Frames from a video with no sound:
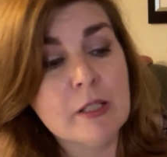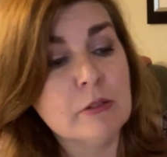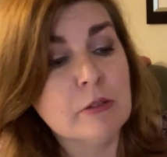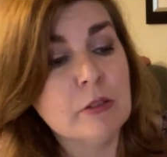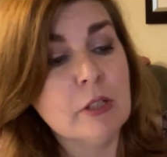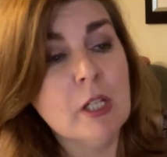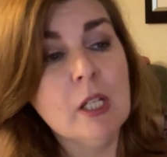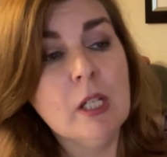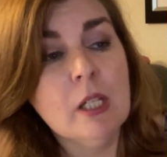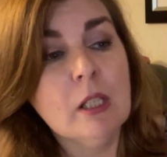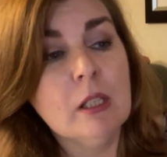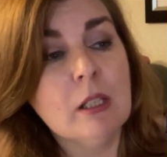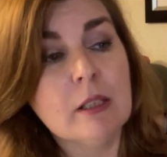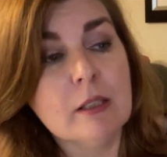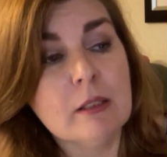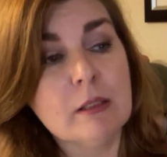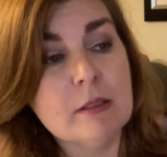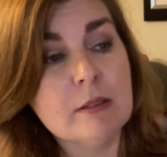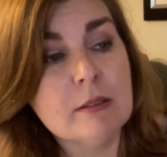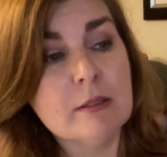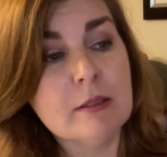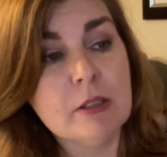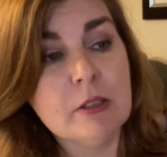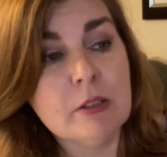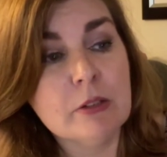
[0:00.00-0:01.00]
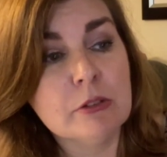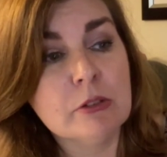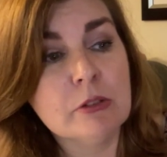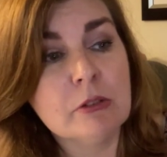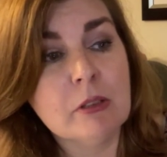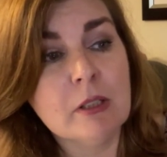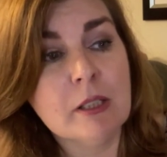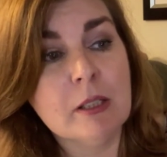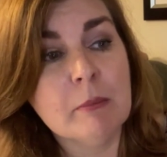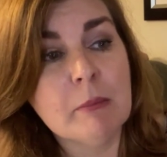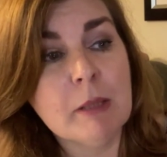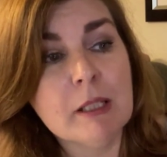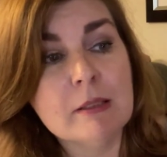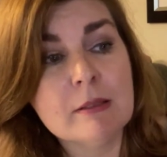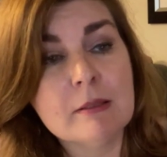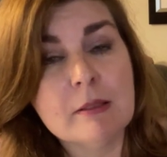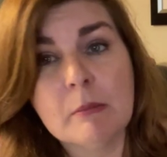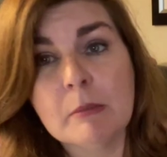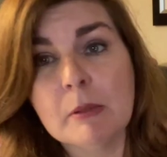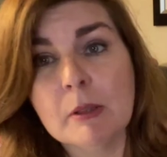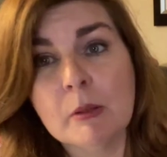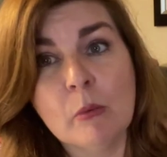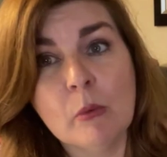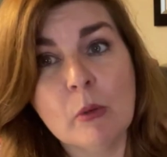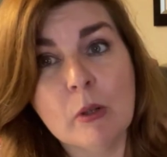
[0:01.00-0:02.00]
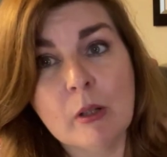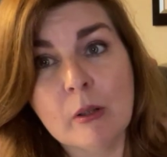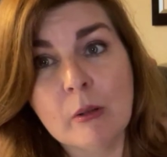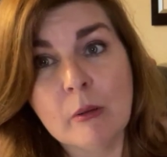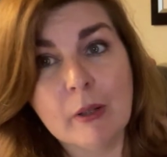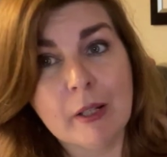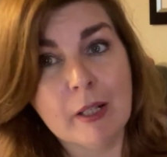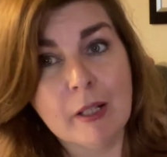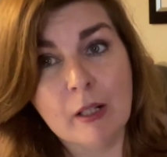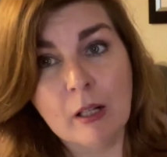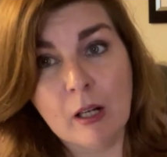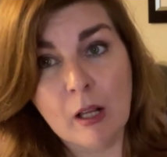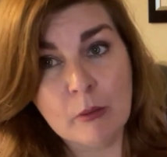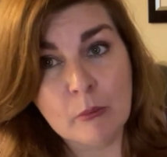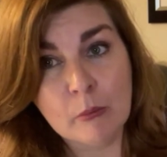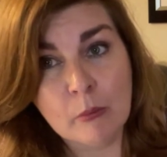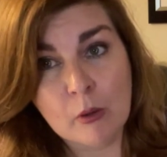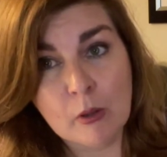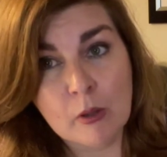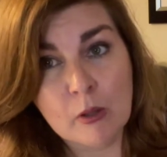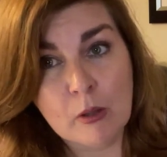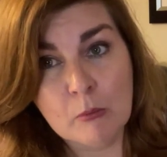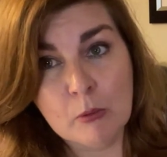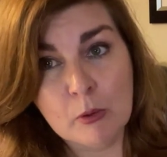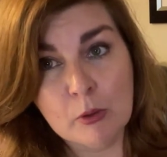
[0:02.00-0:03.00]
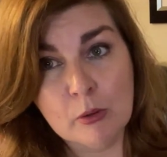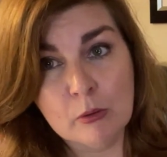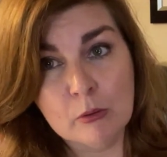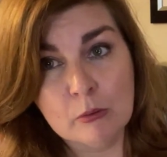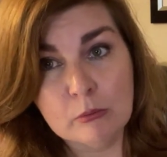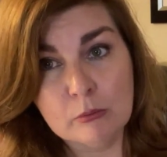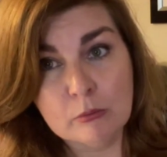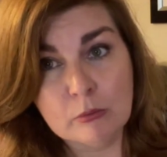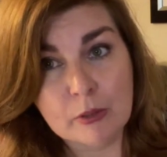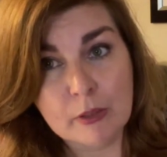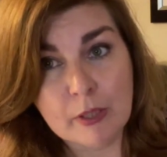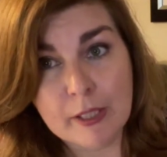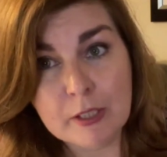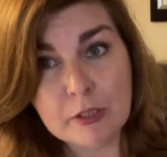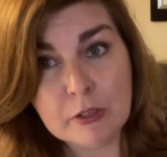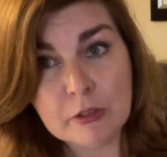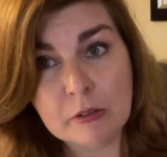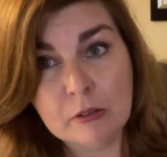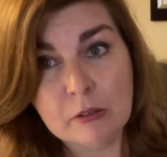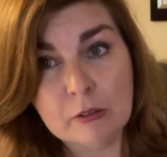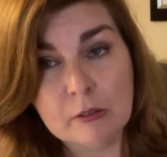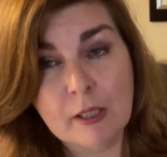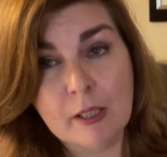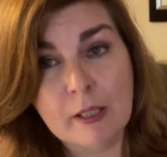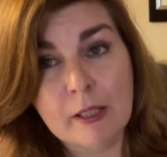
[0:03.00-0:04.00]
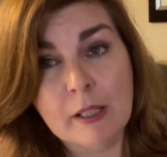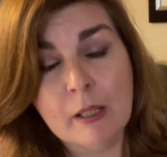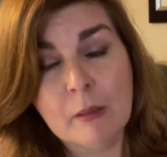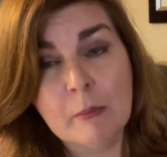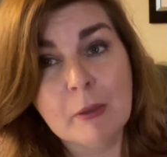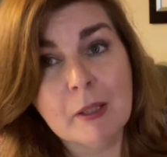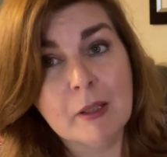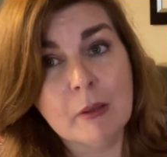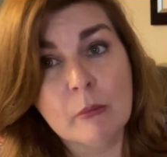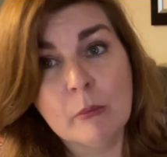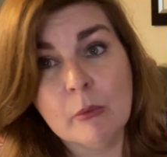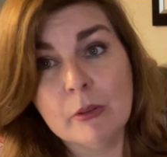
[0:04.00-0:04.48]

You're like, let's say you're trying to make something work in an unworkable relational dynamic.